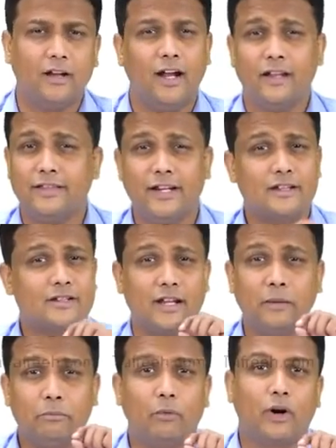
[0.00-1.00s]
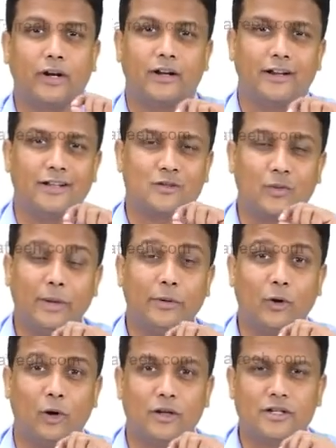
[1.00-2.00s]
And that's important guys. Why?
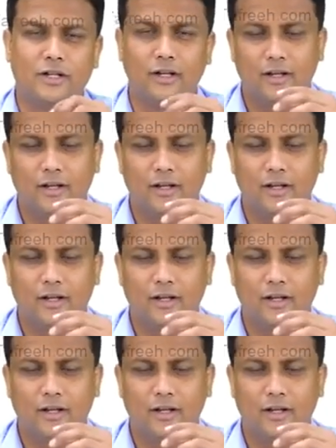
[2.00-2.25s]
Because